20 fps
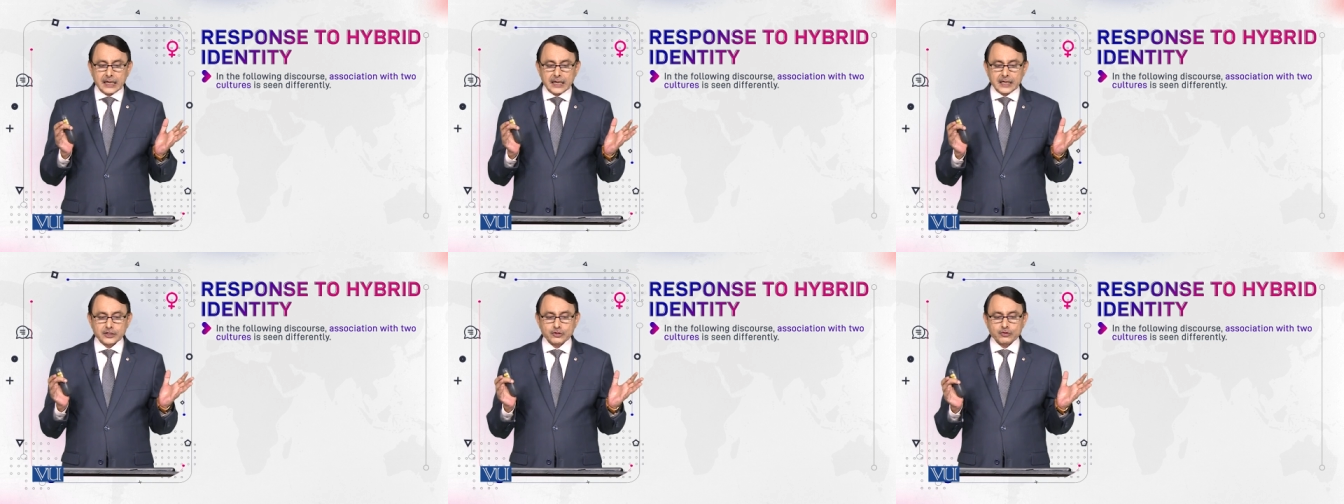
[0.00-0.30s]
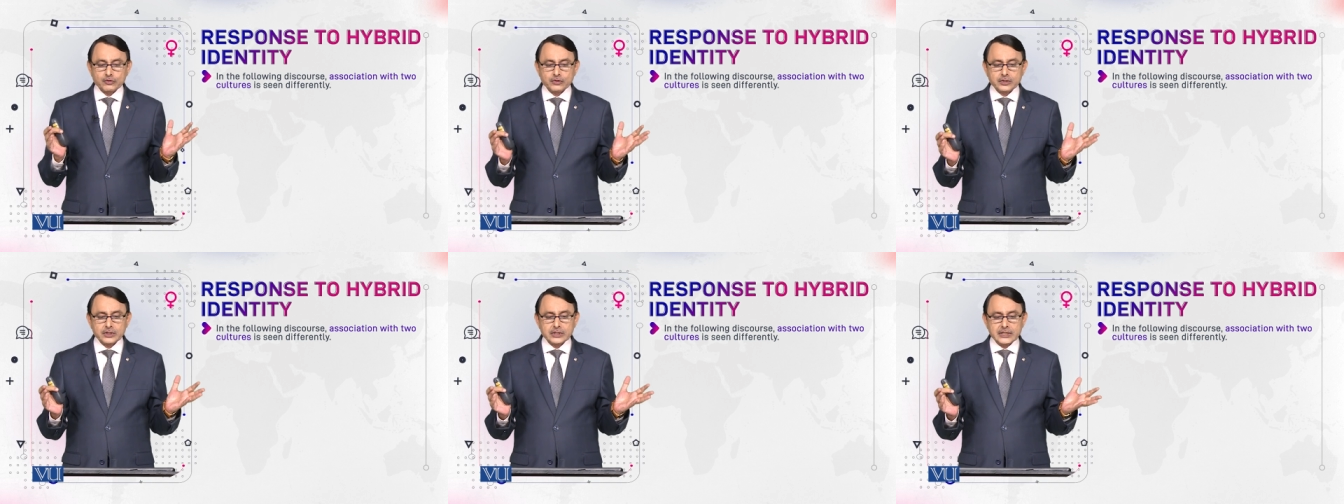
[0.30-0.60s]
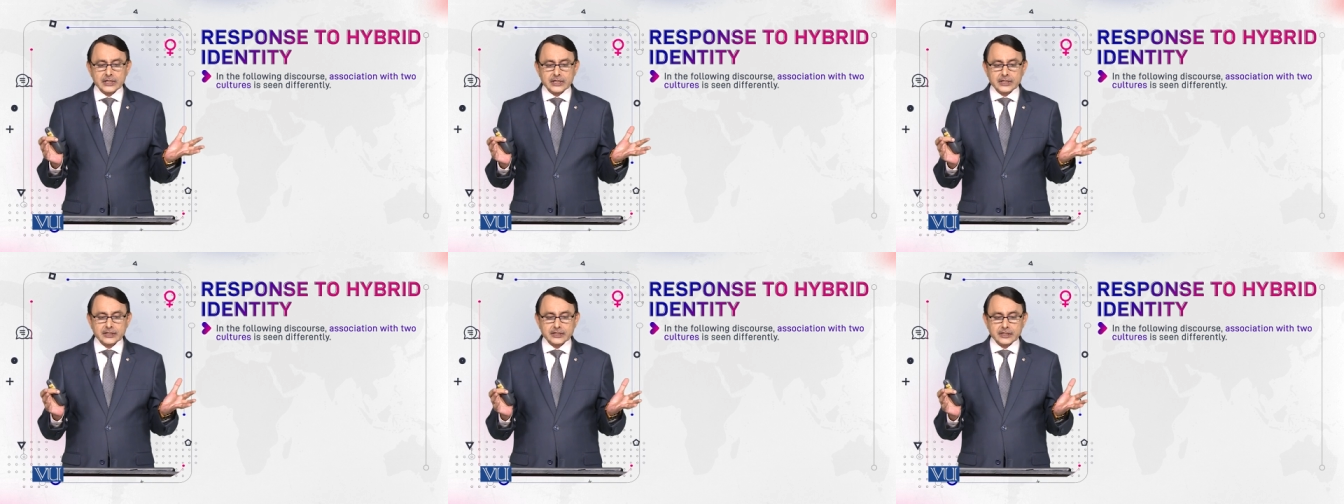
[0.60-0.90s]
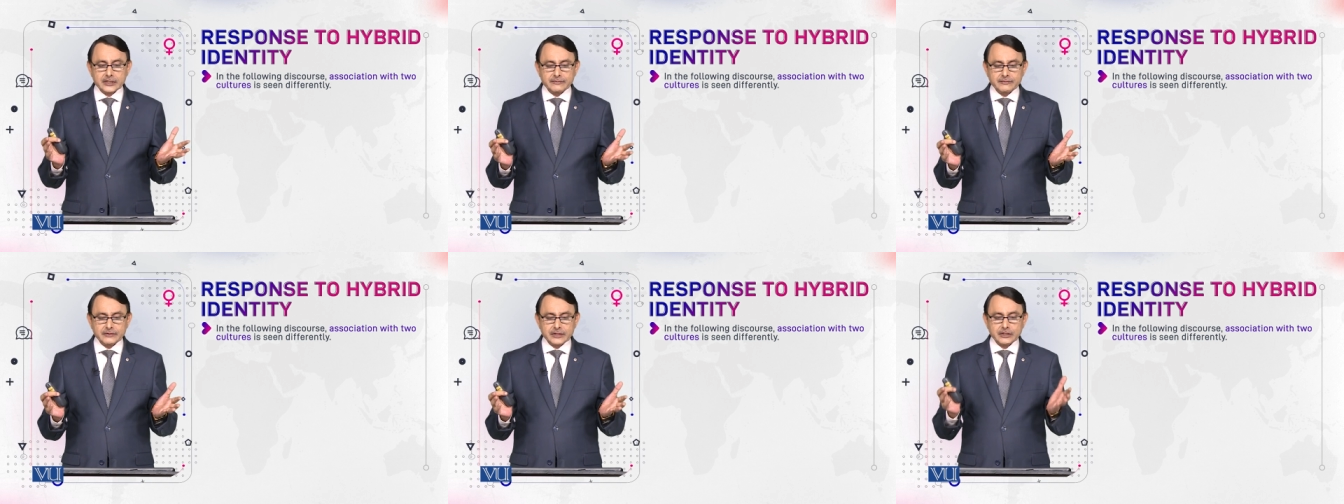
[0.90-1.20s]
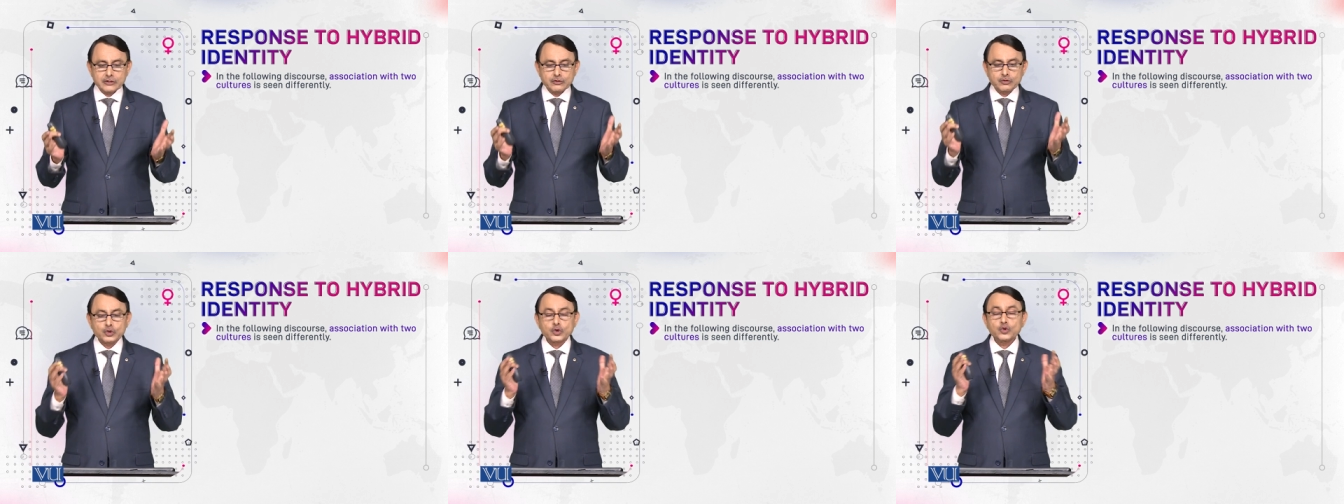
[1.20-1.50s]
association
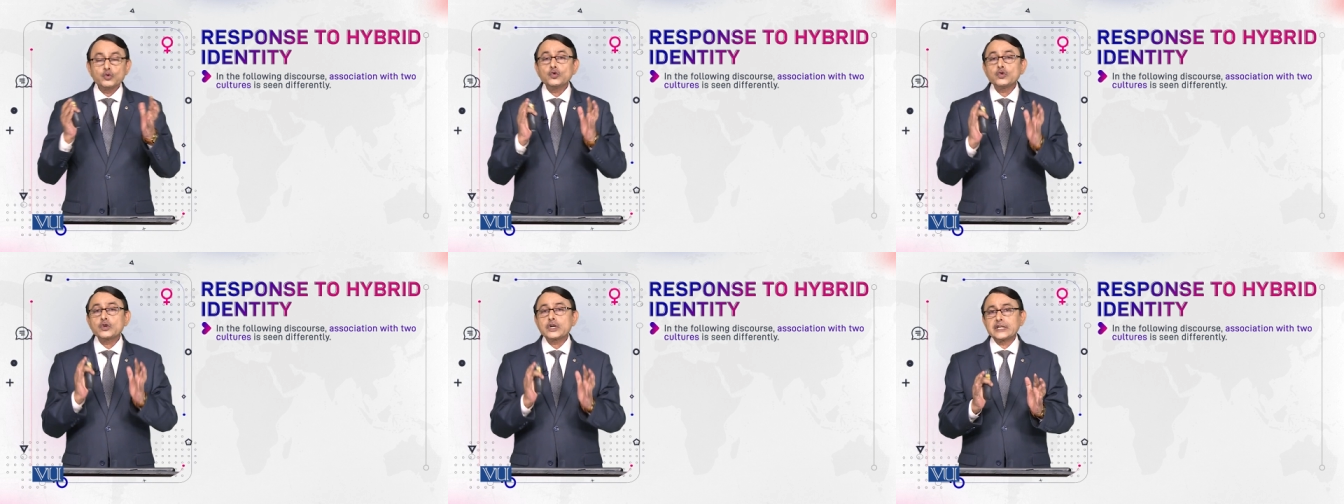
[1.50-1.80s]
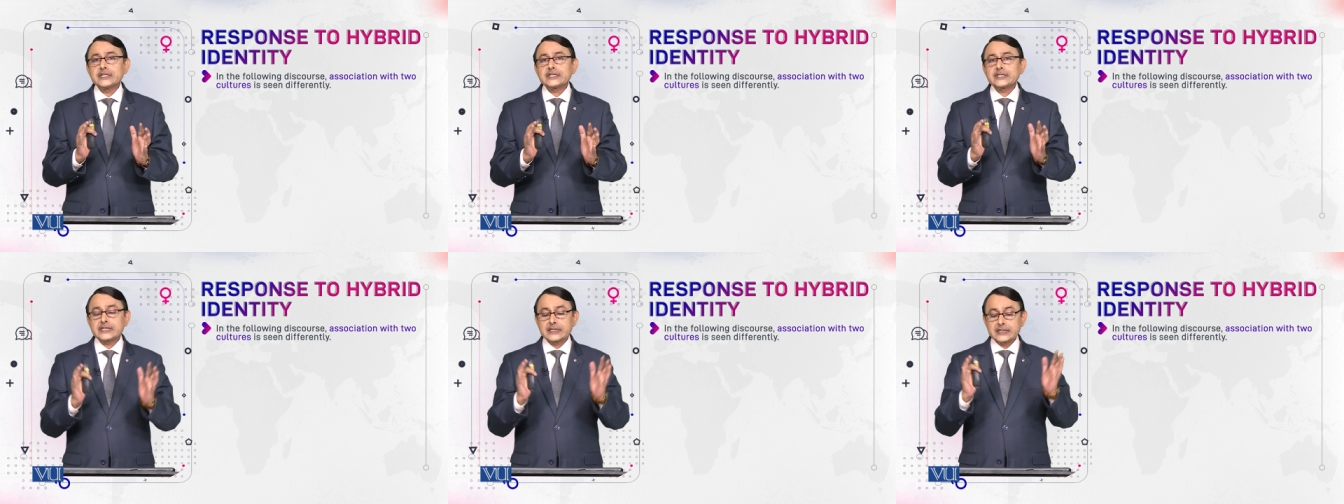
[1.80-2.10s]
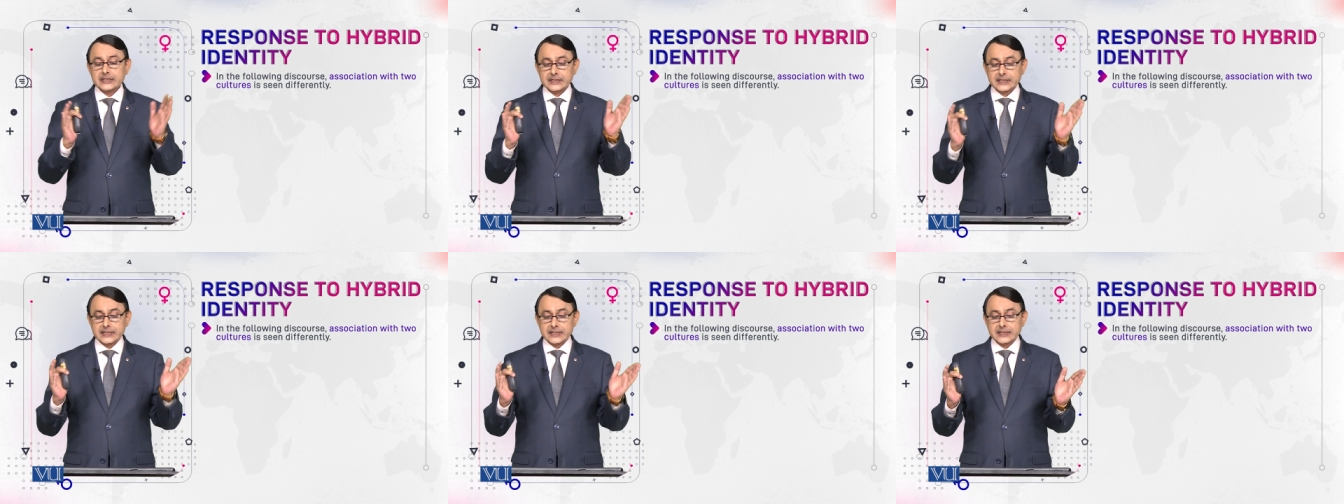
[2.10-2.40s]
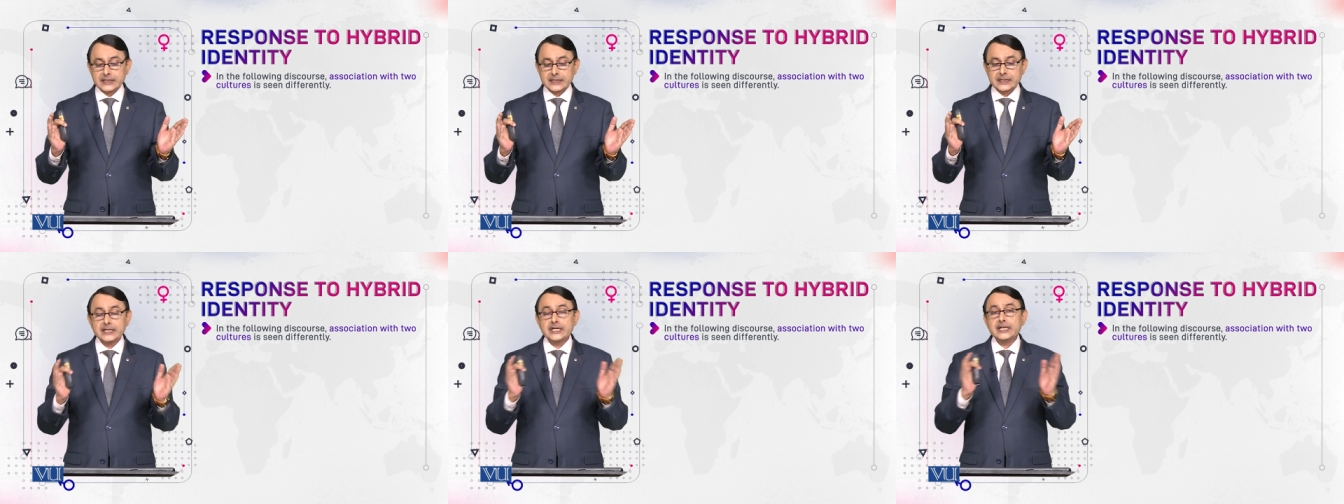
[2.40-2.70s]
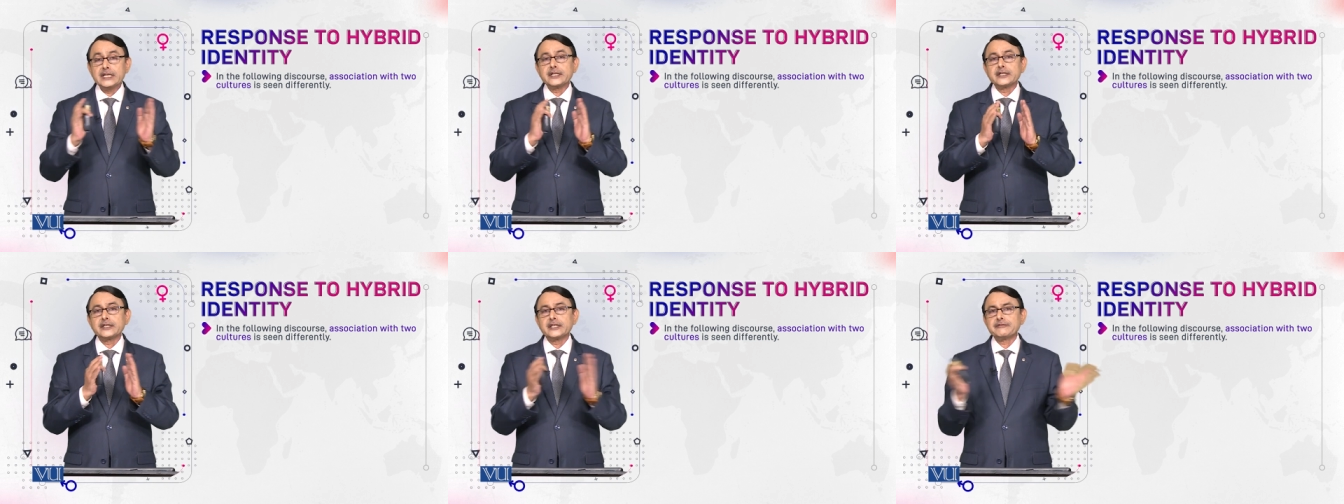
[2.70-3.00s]
with two cultures is
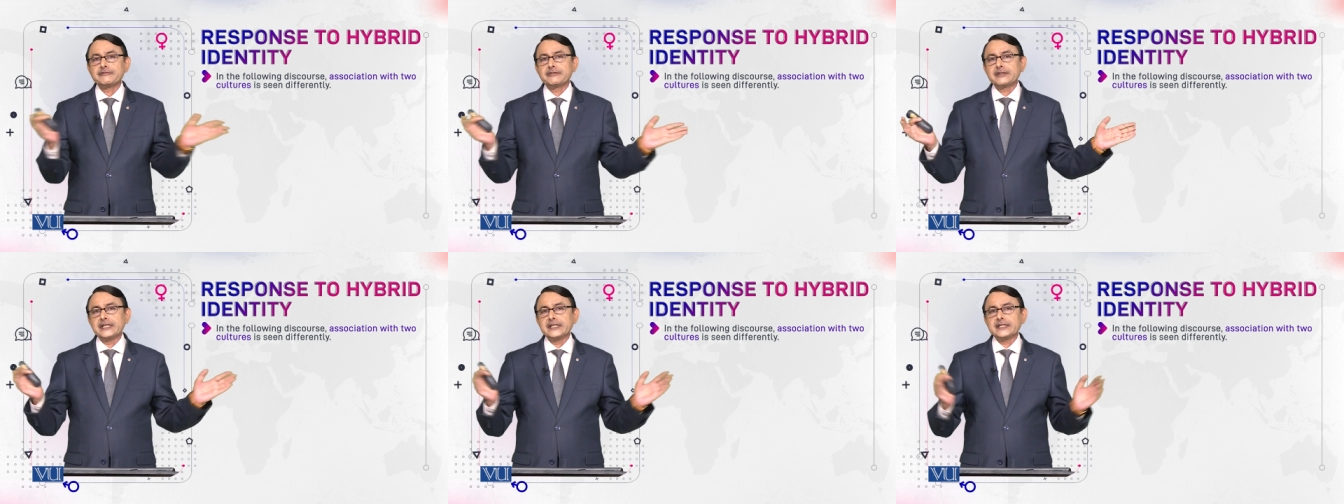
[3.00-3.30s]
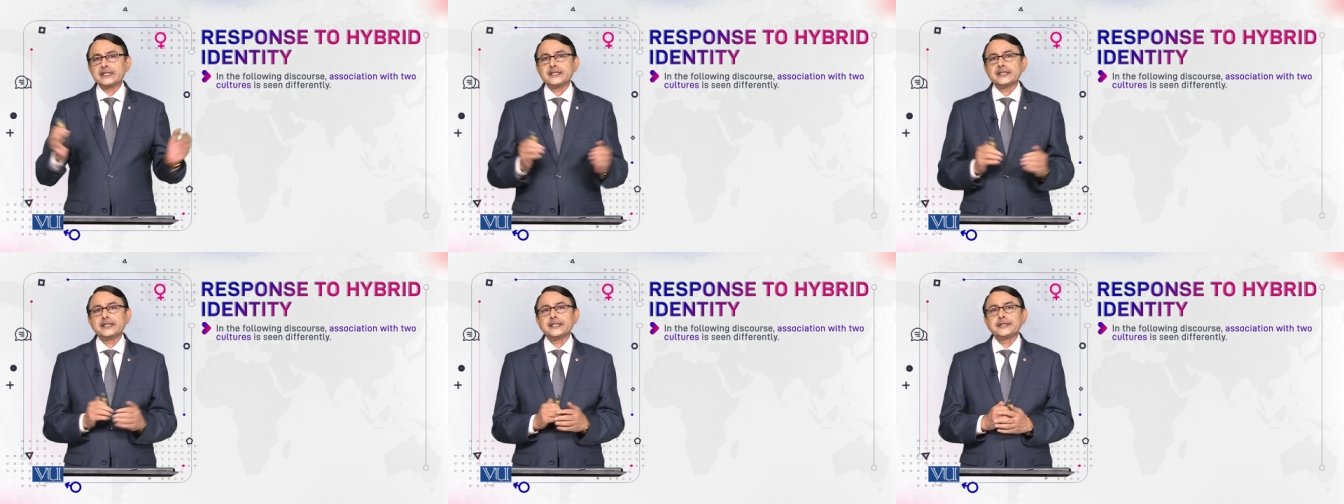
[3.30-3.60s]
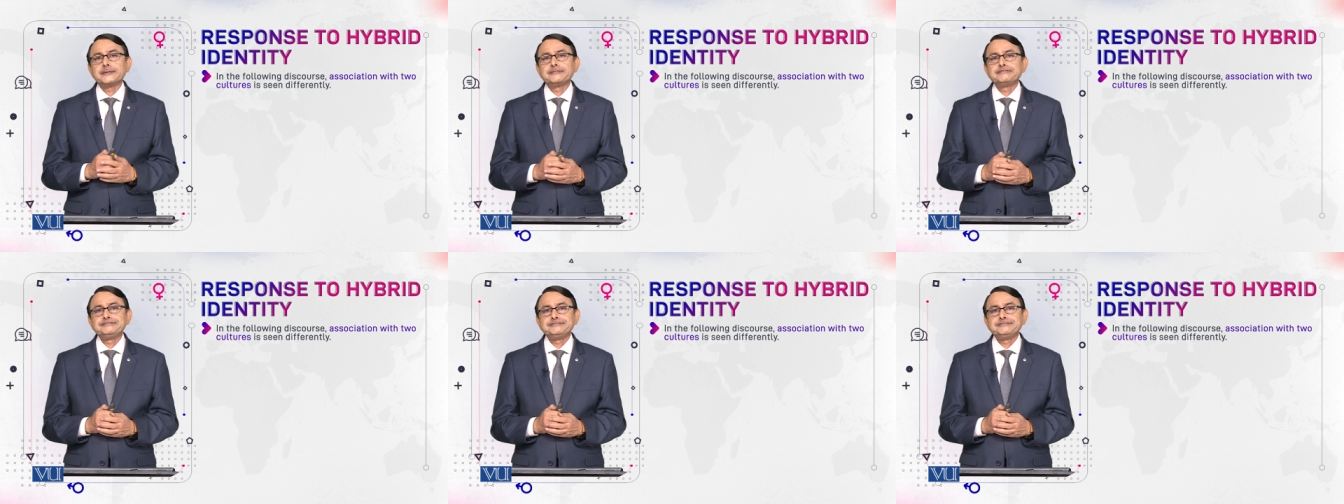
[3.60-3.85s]
seen differently.